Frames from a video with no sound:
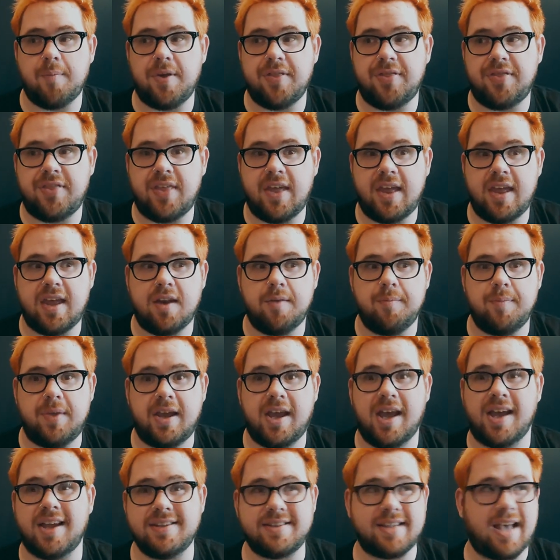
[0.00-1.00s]
But then
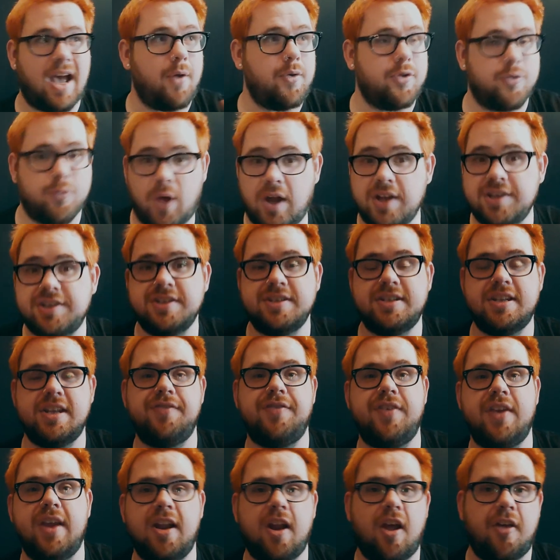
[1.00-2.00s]
because I was watching T
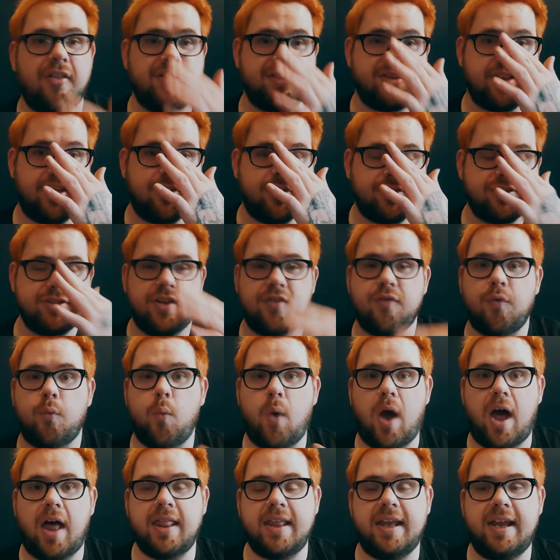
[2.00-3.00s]
V and all this other stuff
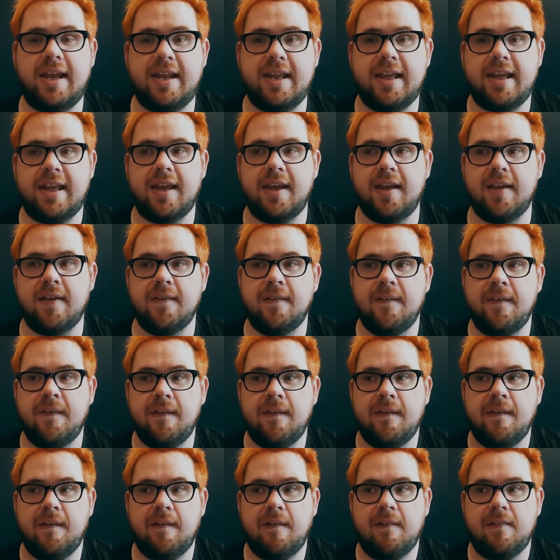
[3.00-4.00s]
while eating,
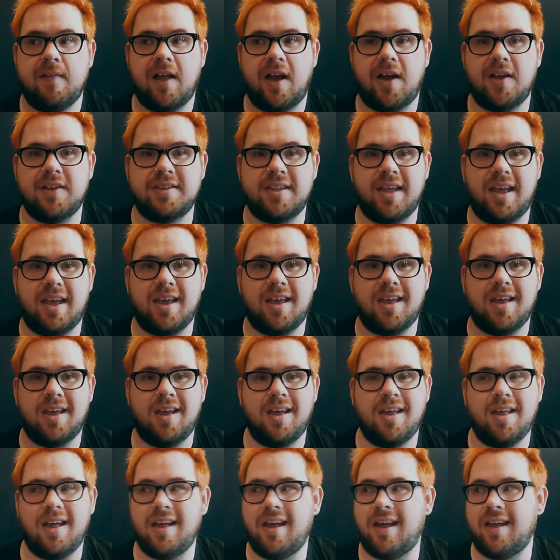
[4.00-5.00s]
I was like,
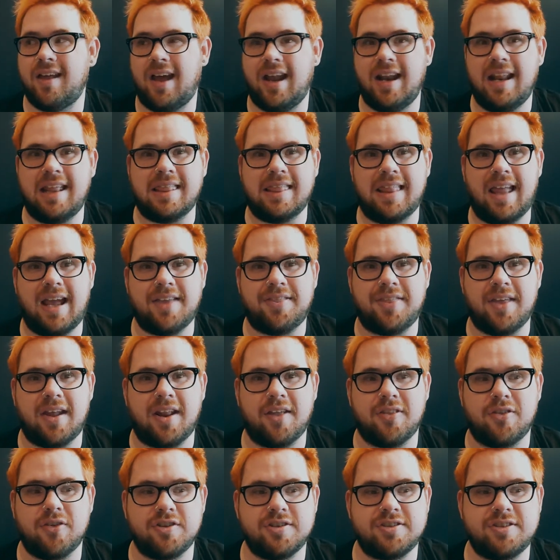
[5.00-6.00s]
eh, I didn't like that
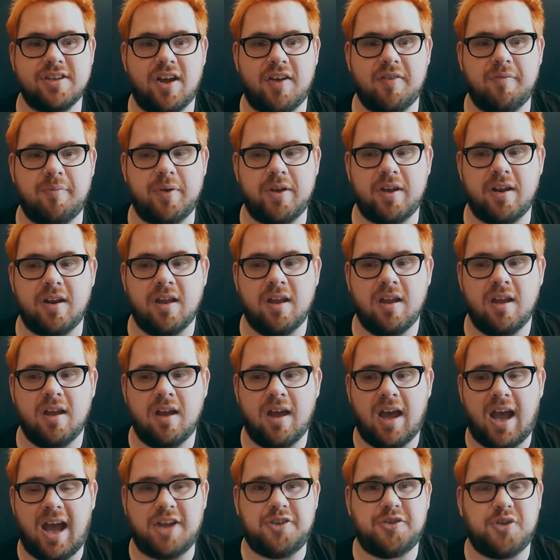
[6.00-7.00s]
other stuff, but
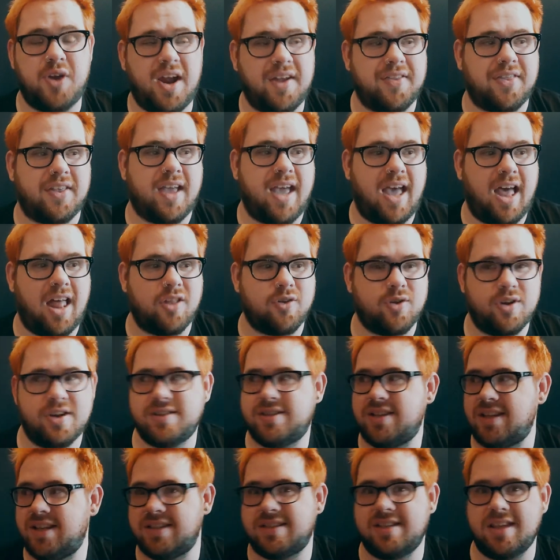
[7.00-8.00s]
I tracked the
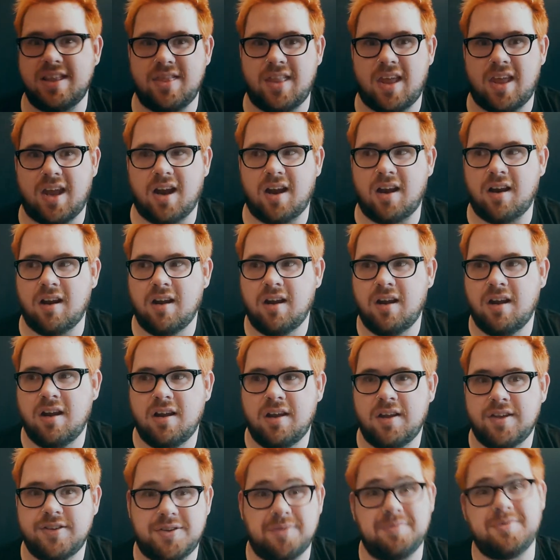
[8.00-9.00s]
calories and it's in there.
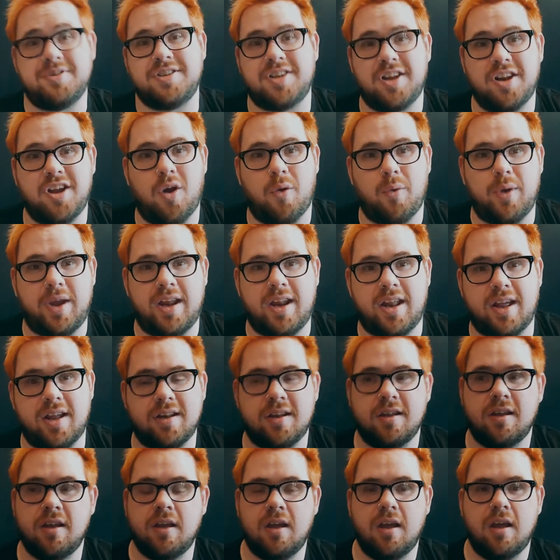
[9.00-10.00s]
So I'm just going to go eat it.